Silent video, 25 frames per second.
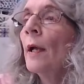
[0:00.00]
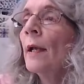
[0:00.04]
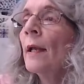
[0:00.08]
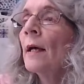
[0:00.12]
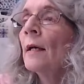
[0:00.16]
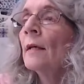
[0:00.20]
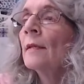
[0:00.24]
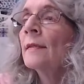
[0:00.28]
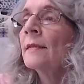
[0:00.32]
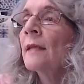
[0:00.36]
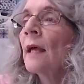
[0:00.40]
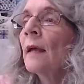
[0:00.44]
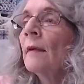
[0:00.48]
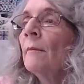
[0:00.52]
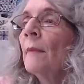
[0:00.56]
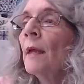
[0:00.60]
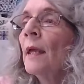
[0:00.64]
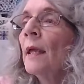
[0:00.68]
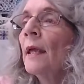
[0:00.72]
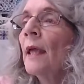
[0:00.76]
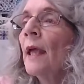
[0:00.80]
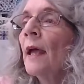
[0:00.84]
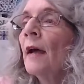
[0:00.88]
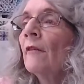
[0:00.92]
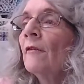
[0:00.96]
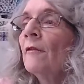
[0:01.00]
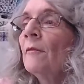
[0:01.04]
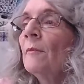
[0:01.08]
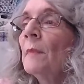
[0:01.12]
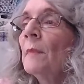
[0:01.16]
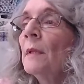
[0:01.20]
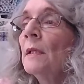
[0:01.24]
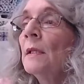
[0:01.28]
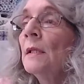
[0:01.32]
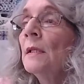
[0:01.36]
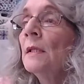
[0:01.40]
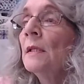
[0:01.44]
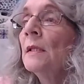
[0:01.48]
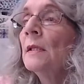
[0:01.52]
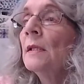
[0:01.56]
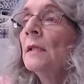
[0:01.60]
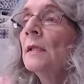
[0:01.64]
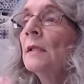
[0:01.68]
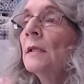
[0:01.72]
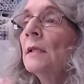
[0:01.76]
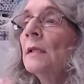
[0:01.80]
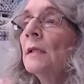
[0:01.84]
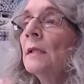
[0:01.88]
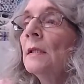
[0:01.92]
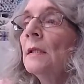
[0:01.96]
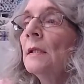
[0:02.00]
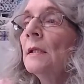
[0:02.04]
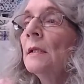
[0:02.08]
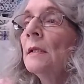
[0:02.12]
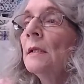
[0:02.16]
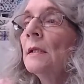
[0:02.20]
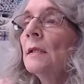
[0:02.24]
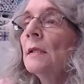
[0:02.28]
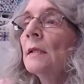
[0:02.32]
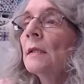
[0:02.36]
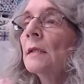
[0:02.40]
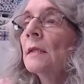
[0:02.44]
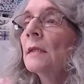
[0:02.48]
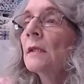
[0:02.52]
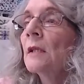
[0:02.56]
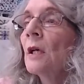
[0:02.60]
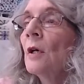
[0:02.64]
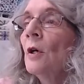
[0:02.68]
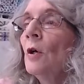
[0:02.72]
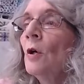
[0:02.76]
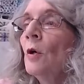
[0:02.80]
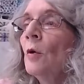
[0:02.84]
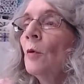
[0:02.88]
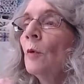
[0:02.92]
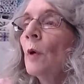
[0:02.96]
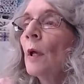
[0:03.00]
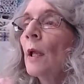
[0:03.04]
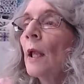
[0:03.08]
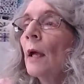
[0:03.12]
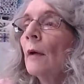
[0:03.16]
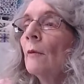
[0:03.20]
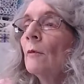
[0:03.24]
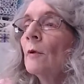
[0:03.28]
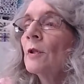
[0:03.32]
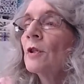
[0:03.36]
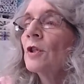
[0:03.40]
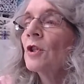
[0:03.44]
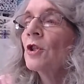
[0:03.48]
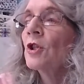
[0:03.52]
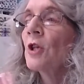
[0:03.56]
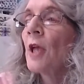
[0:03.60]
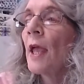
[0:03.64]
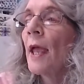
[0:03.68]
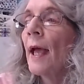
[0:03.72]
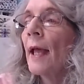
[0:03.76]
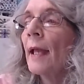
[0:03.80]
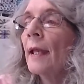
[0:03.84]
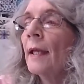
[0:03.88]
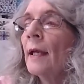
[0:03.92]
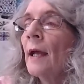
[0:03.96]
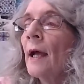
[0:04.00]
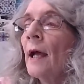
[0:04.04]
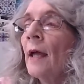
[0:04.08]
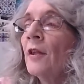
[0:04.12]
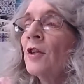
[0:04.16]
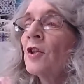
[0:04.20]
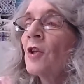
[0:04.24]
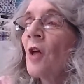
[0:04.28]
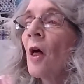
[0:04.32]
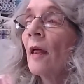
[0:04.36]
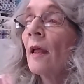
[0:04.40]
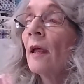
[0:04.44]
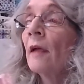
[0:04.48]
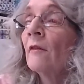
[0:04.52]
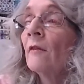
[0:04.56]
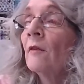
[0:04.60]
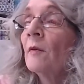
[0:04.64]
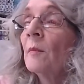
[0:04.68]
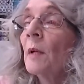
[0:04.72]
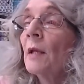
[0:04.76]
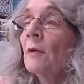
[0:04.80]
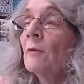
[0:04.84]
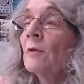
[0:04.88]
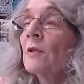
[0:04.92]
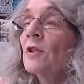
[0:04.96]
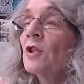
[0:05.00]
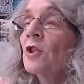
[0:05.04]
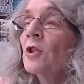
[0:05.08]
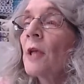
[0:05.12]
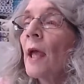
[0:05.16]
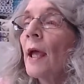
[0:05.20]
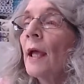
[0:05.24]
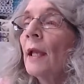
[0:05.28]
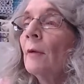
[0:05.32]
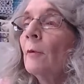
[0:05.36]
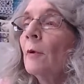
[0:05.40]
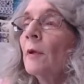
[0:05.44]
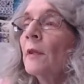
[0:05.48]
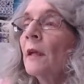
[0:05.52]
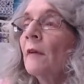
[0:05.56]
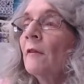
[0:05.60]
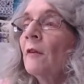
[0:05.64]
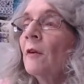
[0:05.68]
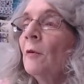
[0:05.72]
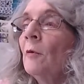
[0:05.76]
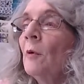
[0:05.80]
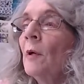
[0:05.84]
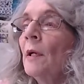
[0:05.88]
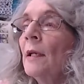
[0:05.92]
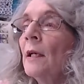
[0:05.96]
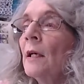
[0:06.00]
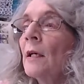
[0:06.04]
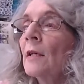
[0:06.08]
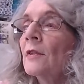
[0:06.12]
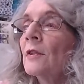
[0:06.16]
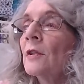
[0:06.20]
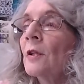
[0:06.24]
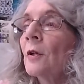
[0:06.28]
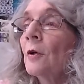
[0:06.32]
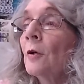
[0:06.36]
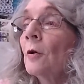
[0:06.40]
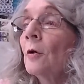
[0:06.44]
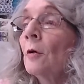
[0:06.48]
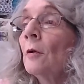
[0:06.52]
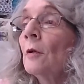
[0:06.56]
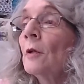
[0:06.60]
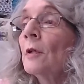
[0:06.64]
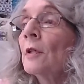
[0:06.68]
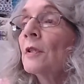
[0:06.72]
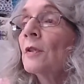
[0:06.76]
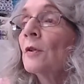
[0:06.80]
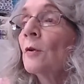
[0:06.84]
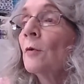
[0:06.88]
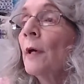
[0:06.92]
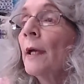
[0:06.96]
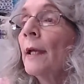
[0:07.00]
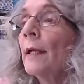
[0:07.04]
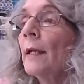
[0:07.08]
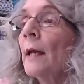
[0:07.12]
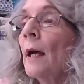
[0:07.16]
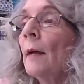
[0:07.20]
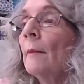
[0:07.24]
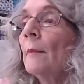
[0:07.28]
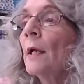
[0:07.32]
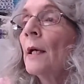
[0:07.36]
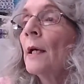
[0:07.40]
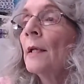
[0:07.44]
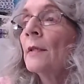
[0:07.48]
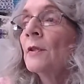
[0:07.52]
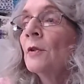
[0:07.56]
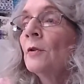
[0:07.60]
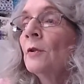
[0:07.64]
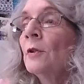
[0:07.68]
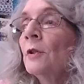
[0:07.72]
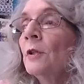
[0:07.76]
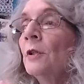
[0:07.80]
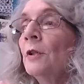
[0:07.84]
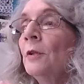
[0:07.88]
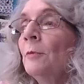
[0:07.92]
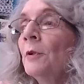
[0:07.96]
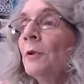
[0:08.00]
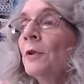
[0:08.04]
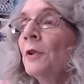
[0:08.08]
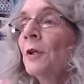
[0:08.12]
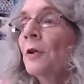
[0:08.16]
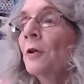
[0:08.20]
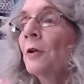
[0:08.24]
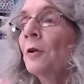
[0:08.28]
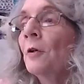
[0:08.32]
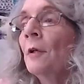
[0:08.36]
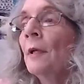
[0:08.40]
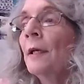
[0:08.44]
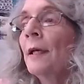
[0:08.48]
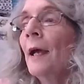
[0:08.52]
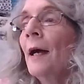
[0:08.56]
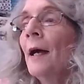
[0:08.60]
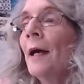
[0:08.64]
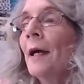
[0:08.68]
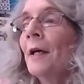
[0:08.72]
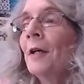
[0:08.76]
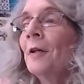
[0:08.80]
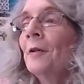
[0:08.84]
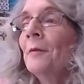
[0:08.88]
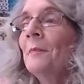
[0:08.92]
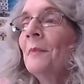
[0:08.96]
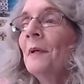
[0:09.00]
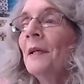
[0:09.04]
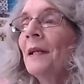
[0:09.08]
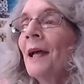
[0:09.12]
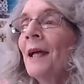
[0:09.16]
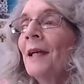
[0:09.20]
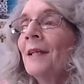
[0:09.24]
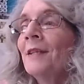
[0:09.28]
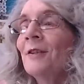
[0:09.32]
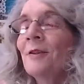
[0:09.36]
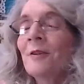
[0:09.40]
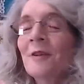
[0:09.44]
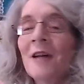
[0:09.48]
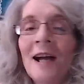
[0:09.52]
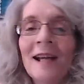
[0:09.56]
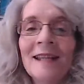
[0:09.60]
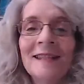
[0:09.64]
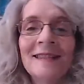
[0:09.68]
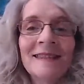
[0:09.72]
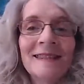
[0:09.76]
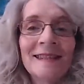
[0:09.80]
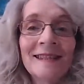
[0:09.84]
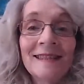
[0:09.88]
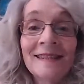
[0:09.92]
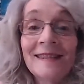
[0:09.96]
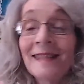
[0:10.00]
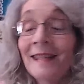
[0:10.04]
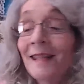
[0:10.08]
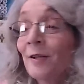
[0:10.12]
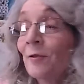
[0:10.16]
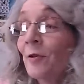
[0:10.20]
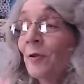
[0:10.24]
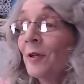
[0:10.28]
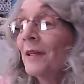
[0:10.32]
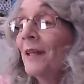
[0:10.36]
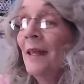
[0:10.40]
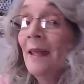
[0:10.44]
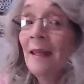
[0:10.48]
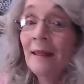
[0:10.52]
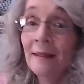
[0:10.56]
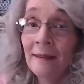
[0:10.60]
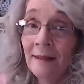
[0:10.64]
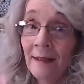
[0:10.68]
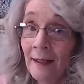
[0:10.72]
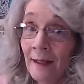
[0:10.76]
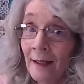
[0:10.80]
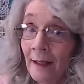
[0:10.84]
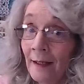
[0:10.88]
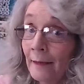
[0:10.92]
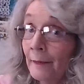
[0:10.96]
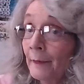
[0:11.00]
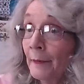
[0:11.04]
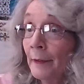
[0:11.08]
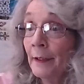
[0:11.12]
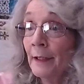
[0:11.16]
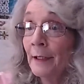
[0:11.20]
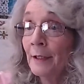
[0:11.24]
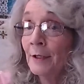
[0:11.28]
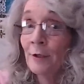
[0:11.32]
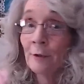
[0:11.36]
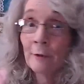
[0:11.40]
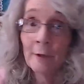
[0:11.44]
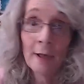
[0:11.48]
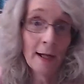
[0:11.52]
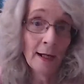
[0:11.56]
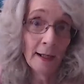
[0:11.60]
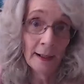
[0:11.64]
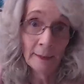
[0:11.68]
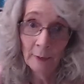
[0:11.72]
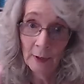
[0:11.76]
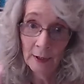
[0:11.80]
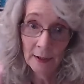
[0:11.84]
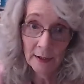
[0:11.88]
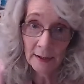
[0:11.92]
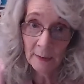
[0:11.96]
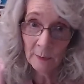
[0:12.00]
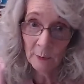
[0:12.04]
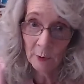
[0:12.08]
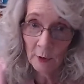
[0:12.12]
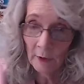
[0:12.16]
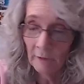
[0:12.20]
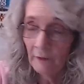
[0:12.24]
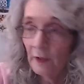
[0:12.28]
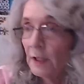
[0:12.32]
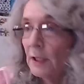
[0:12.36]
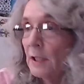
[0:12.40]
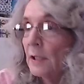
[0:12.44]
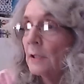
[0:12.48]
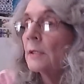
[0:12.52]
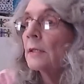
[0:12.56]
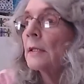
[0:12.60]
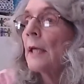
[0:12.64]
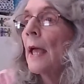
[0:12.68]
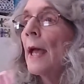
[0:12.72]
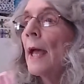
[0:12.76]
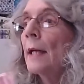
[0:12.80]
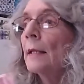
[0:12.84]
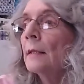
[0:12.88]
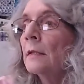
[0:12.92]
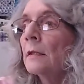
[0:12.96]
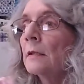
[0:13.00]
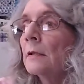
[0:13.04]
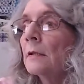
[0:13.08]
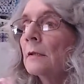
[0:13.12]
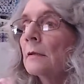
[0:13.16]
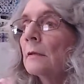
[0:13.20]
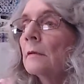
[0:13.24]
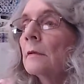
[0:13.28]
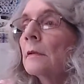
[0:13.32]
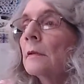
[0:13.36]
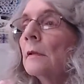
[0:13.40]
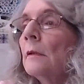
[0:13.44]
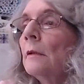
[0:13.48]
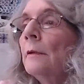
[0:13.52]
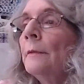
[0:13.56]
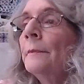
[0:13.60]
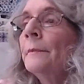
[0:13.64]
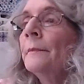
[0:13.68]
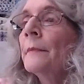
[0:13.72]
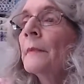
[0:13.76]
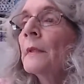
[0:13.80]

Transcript: else I may have missed while I was chatting. I thought everybody was chatting with everyone else. The curl looks great. I'm not so good with the curling iron, but I try, says Ingrid. Yeah, I try, but it's more of a disaster. So